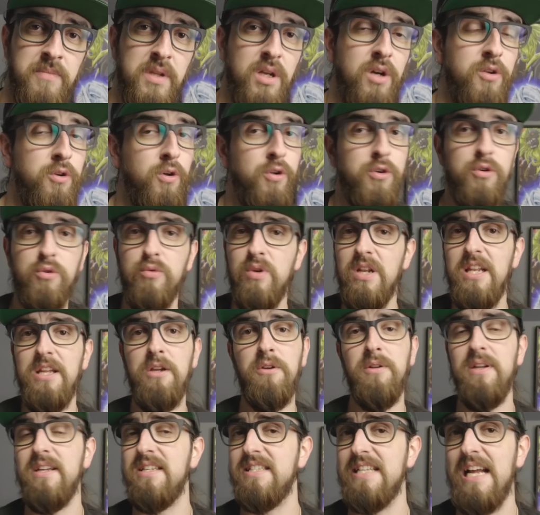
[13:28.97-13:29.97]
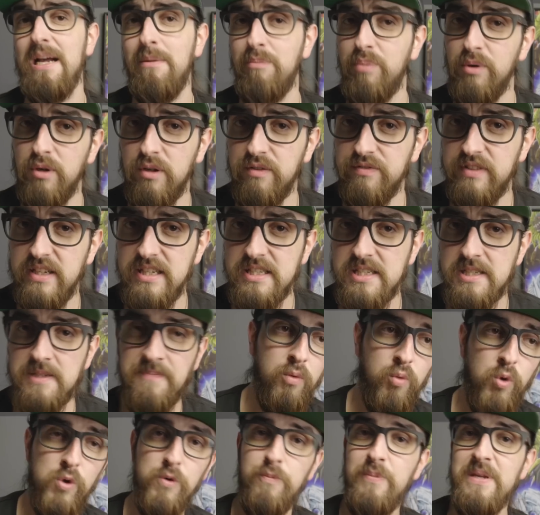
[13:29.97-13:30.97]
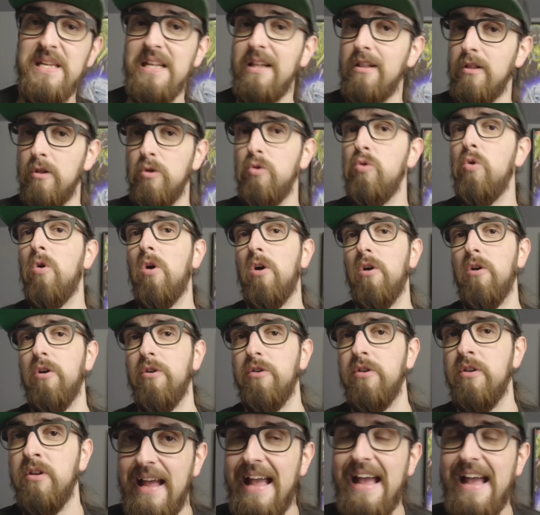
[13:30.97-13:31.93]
Another really good example of this would be Luard